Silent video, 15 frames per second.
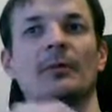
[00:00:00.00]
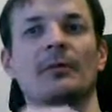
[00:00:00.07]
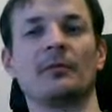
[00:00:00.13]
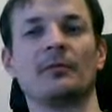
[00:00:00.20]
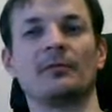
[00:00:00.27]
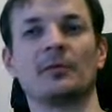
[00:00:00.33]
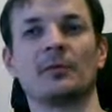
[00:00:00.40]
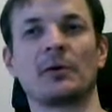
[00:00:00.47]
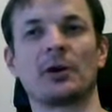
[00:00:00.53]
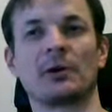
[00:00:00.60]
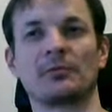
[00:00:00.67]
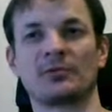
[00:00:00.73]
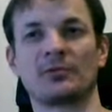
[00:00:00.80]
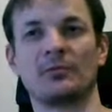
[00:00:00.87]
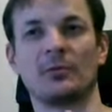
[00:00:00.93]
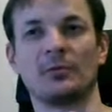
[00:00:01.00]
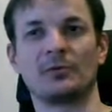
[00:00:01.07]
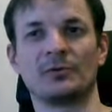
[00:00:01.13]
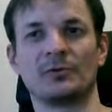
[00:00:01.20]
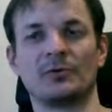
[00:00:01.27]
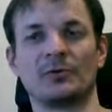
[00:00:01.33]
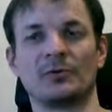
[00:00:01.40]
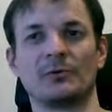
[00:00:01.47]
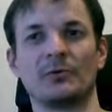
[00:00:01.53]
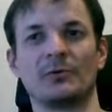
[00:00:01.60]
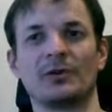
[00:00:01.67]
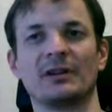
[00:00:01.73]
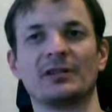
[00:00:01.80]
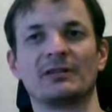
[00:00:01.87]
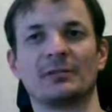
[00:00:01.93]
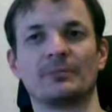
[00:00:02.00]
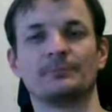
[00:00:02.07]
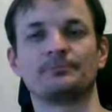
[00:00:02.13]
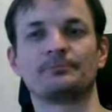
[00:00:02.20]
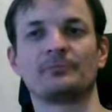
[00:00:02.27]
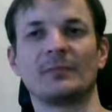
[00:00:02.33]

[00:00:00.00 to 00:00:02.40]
of your arms during rotation